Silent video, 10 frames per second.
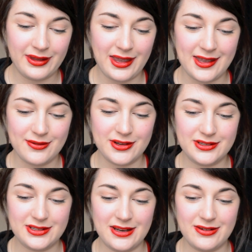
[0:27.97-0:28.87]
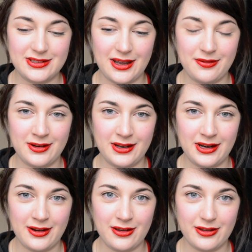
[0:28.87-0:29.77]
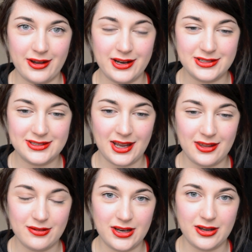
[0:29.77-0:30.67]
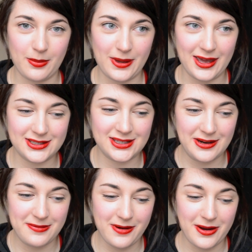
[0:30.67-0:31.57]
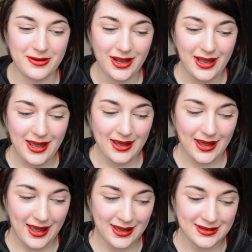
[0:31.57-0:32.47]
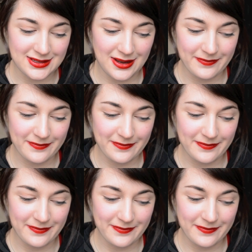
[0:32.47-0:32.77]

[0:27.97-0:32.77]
he would definitely know that I just ate 3 cupcakes in a row. And